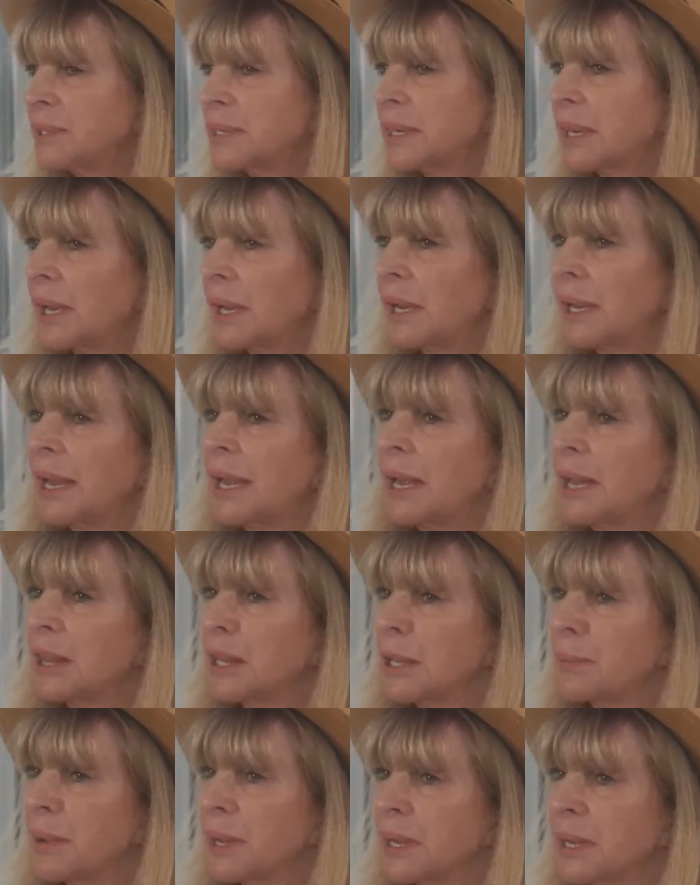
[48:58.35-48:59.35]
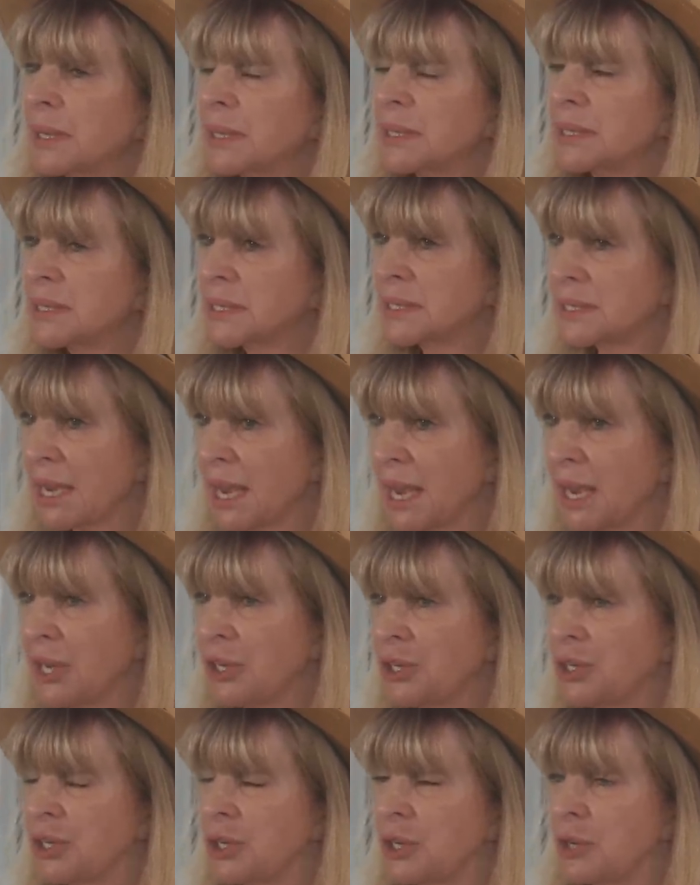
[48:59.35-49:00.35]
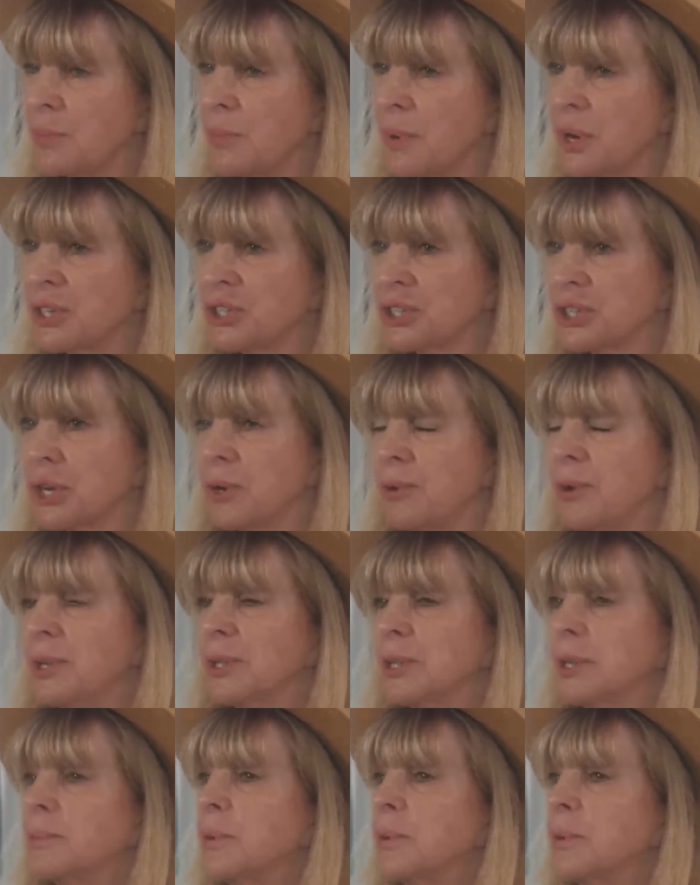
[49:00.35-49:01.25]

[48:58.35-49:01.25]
to let them understand you by showing